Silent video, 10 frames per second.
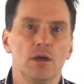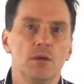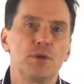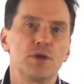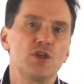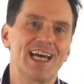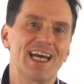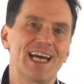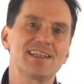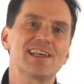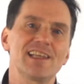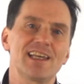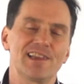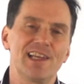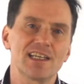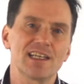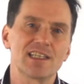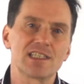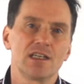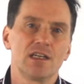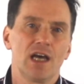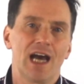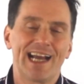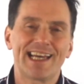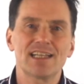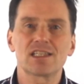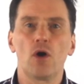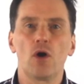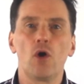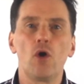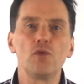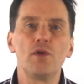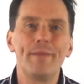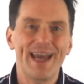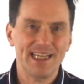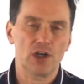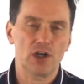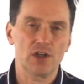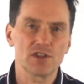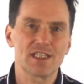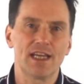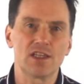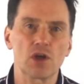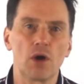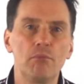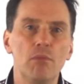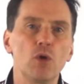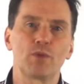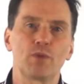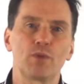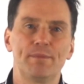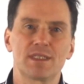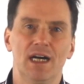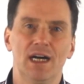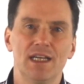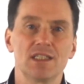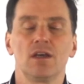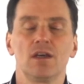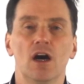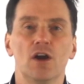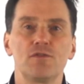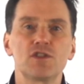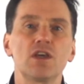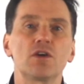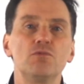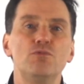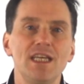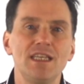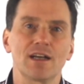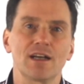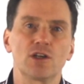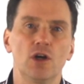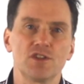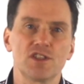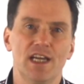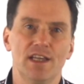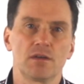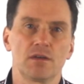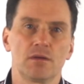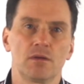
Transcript: But you can click links and get to all the main content on most websites, and obviously you can read that content.